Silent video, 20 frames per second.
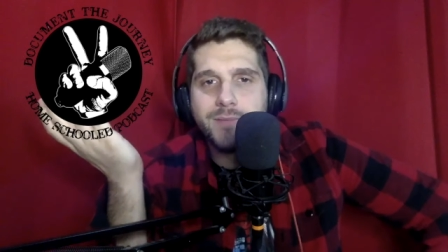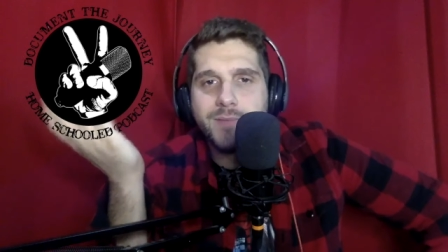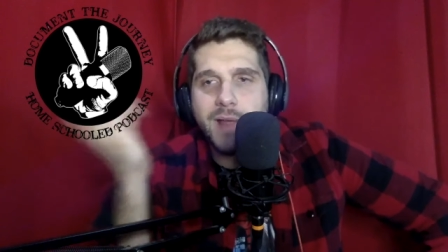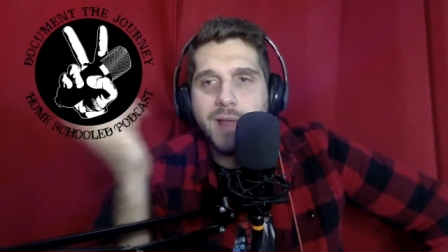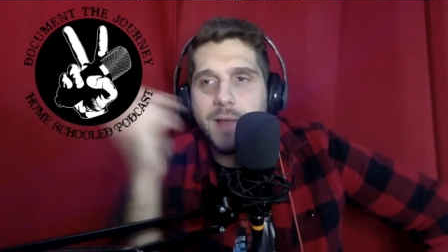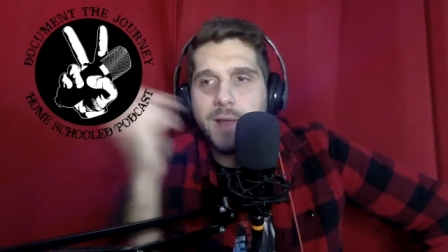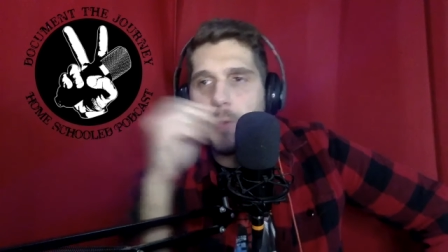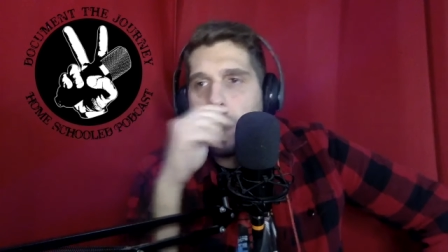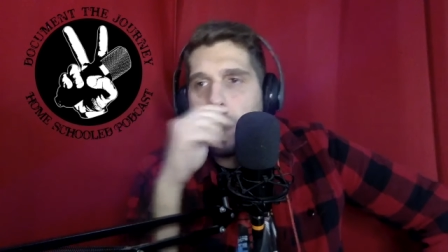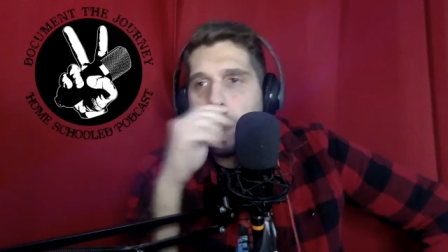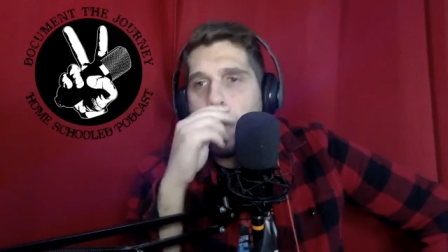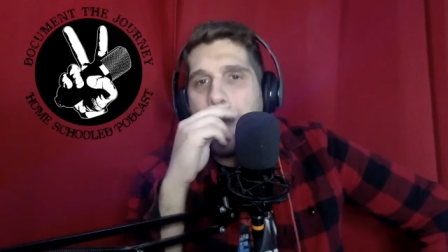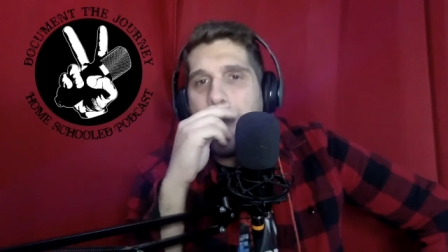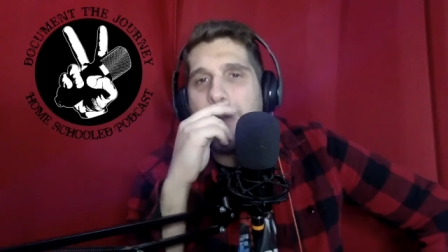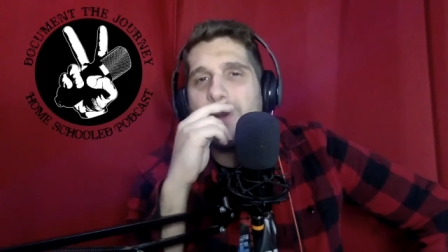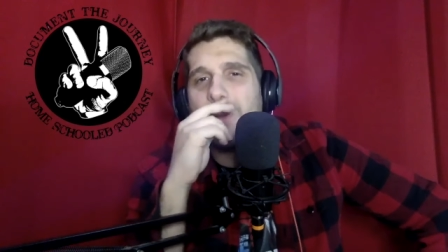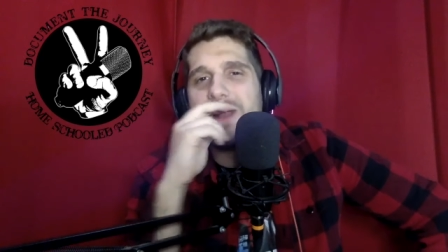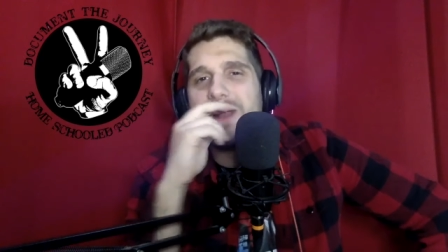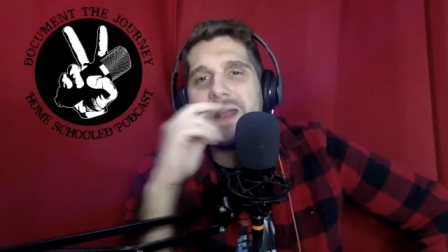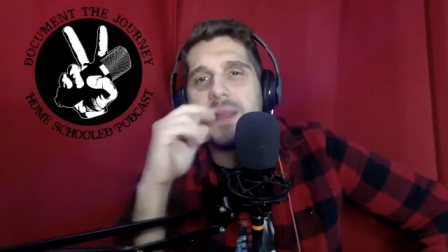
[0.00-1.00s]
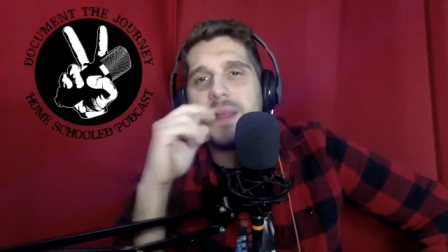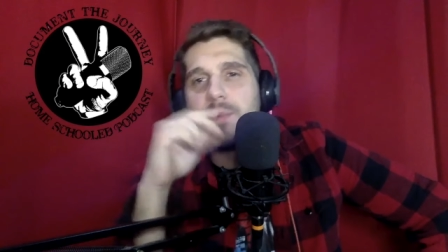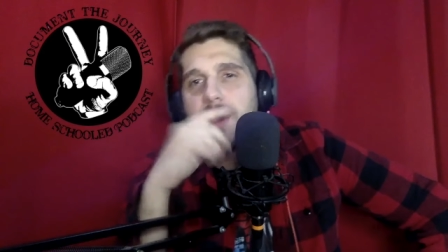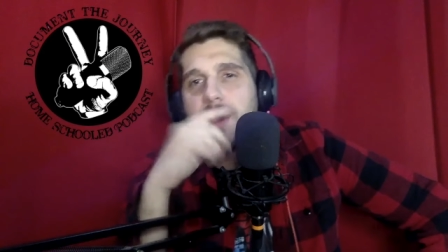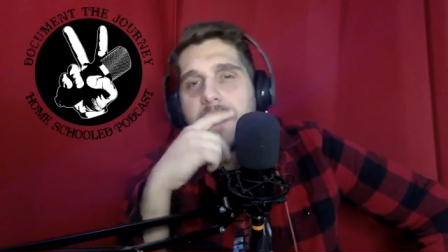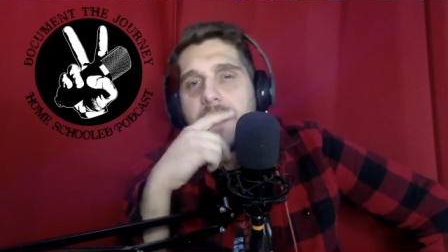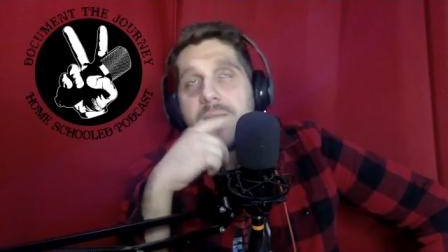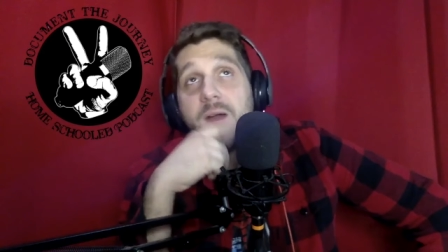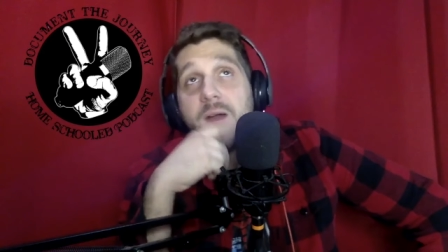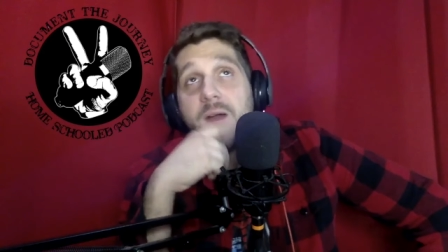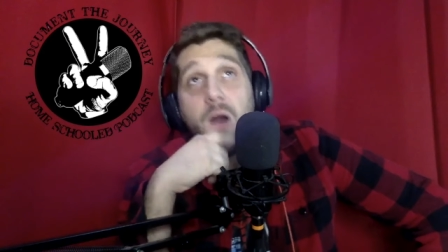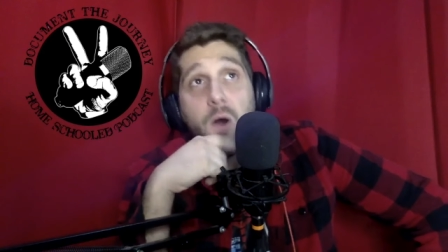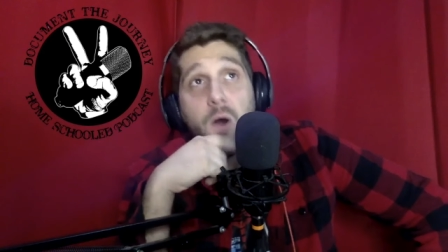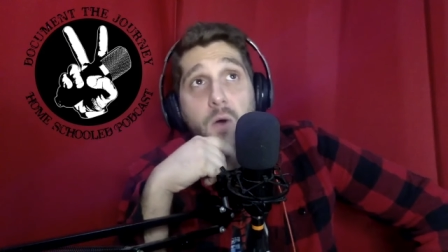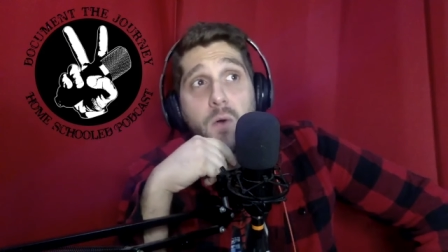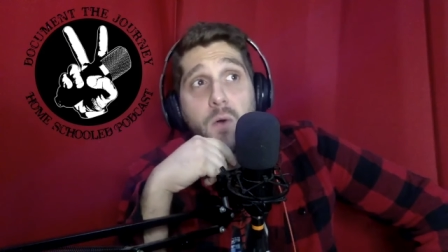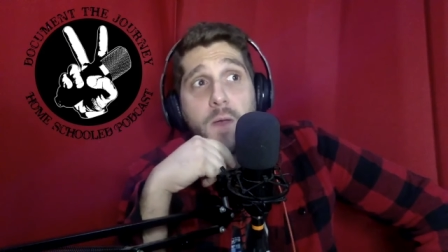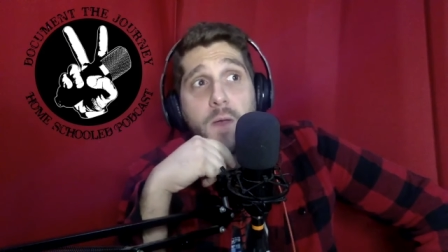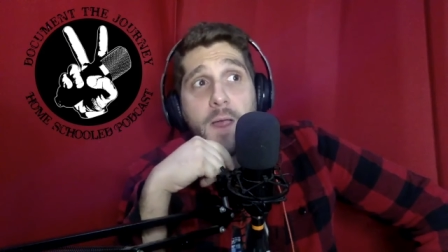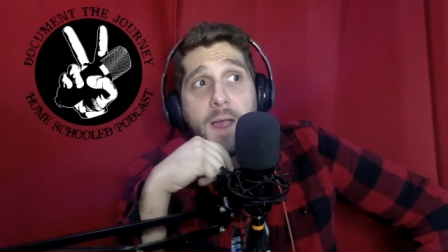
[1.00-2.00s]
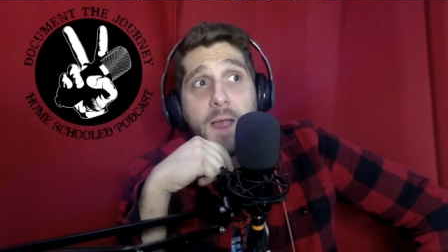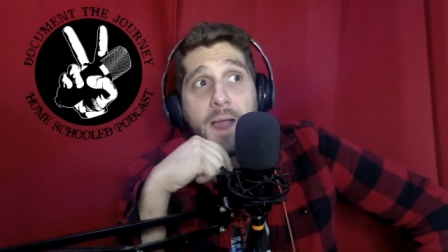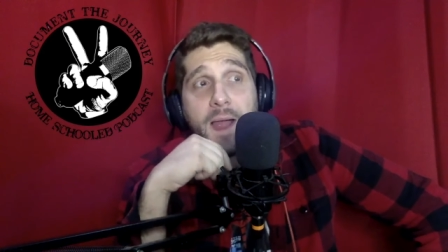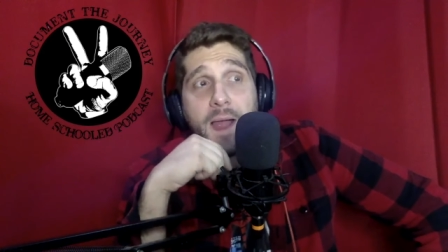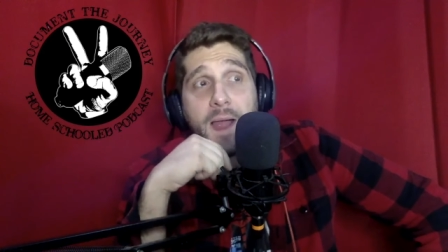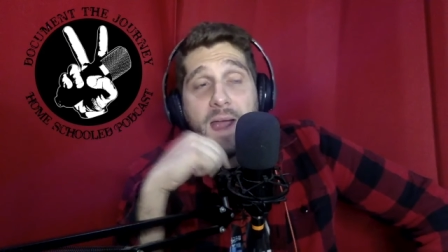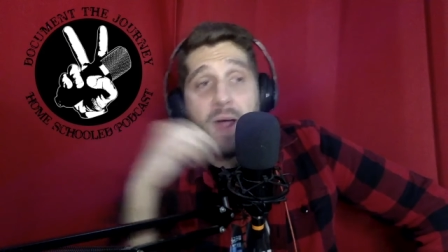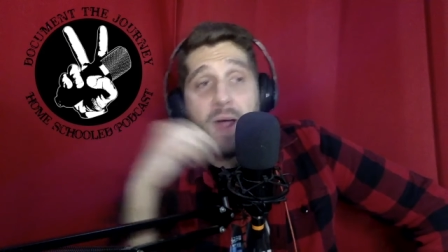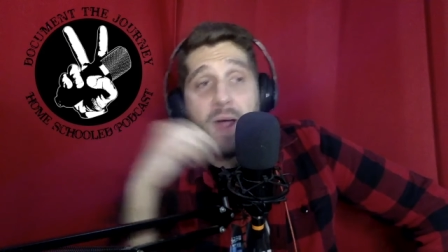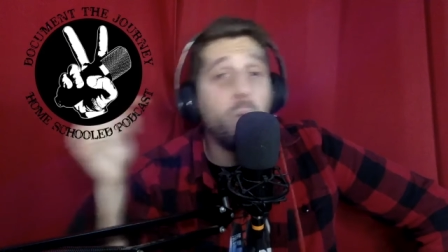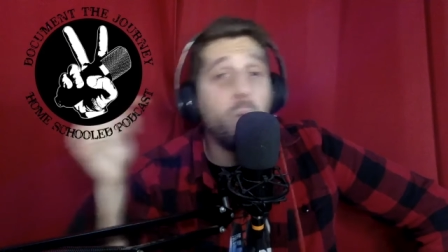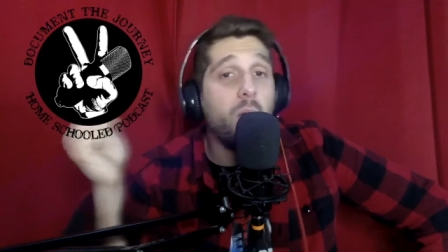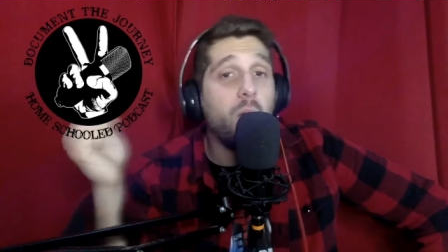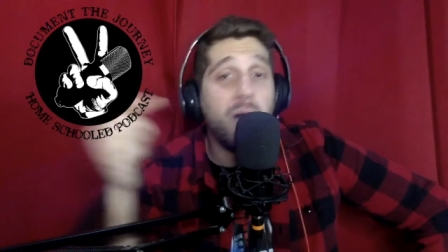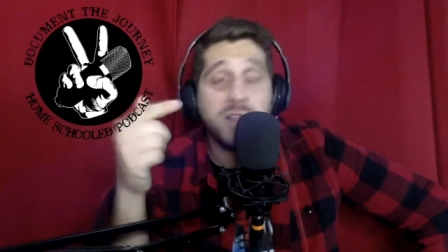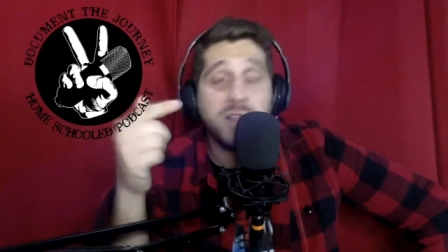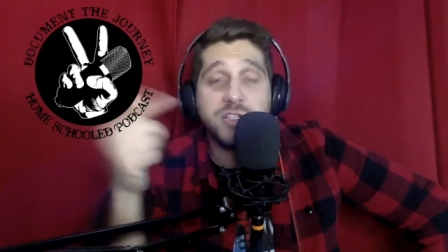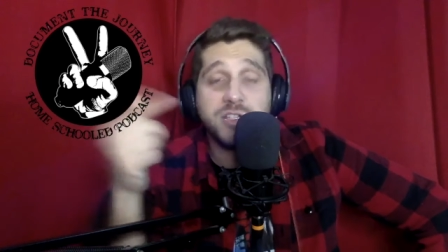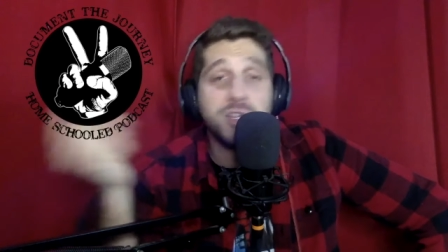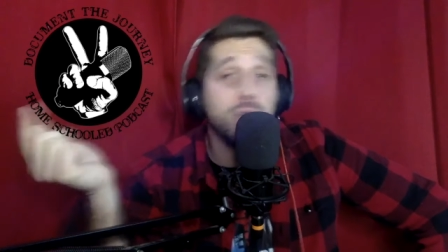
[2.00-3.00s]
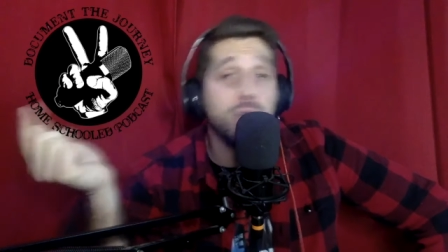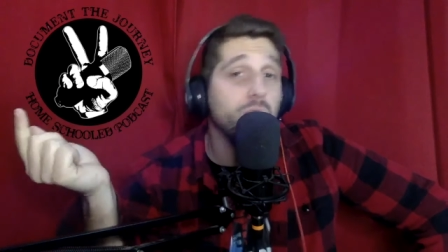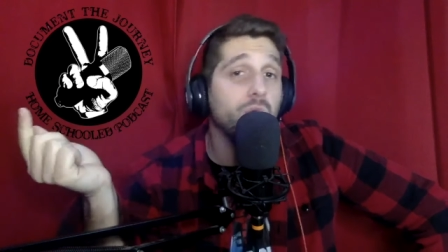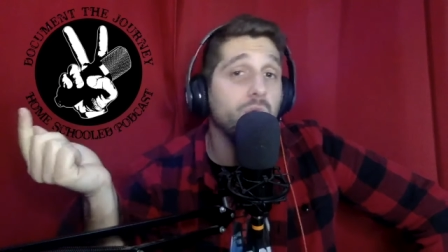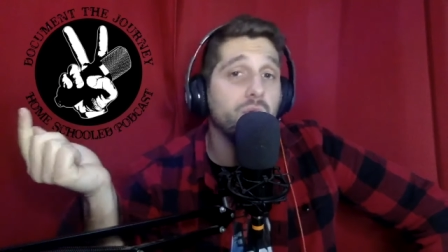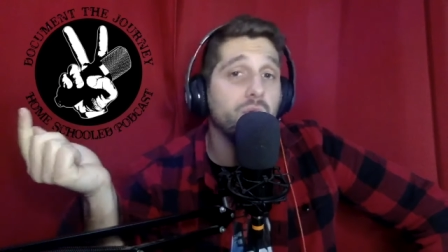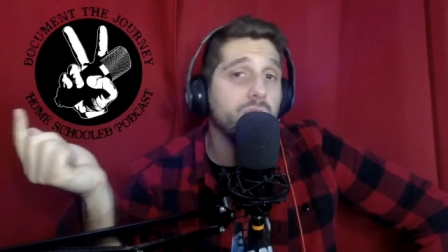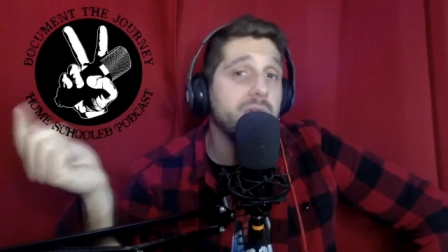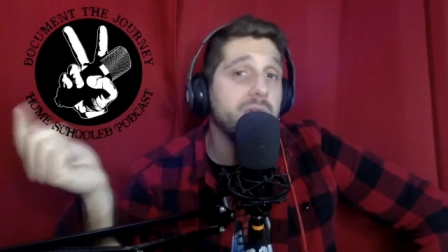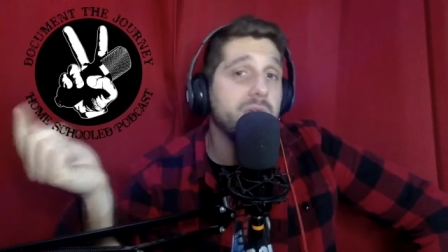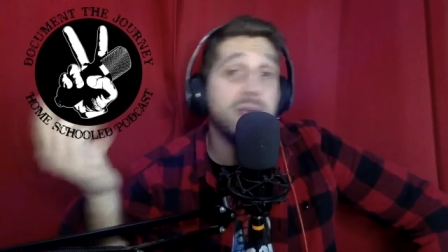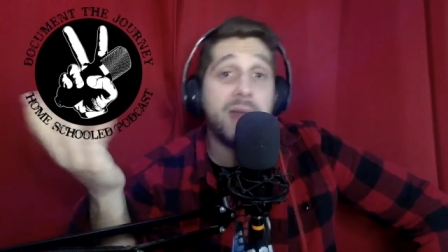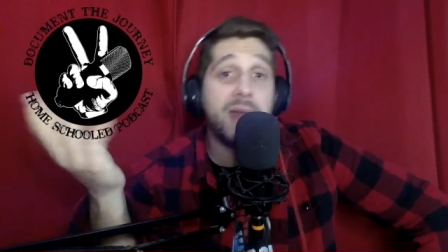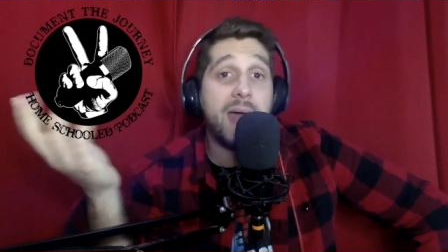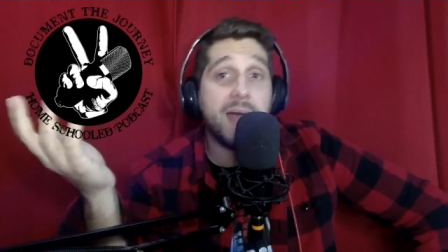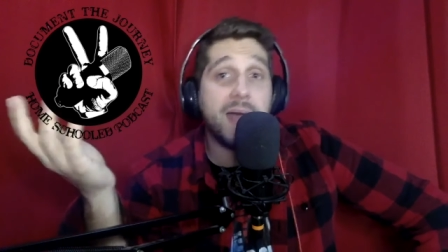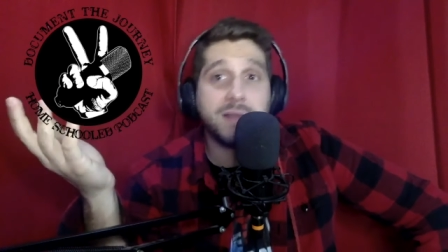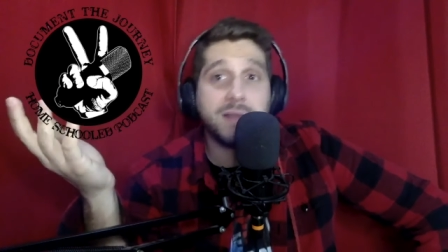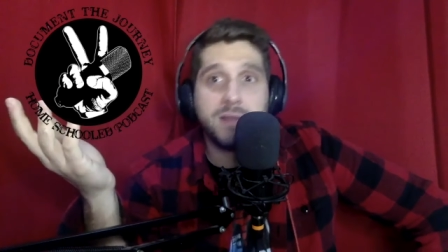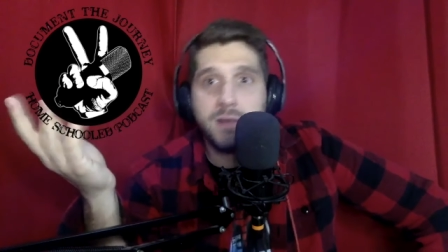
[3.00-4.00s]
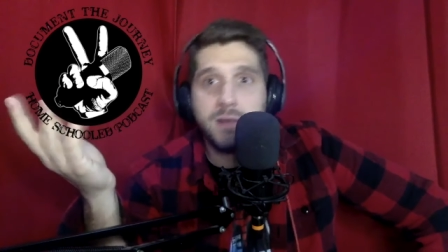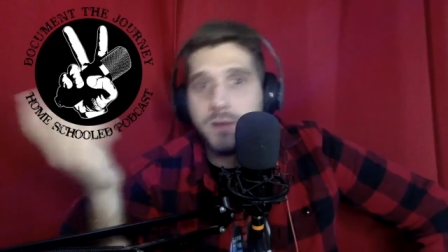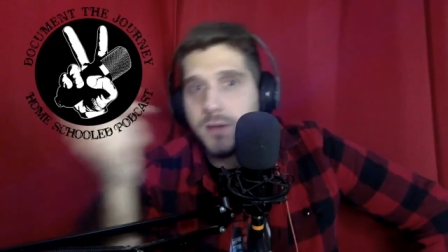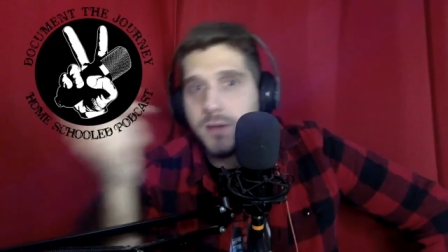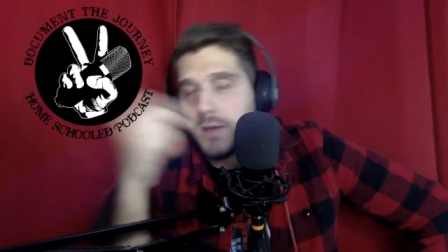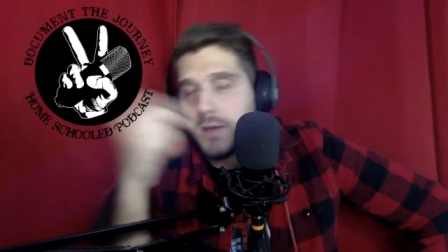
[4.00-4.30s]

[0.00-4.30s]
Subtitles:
Like, why would anybody go and watch you reenact,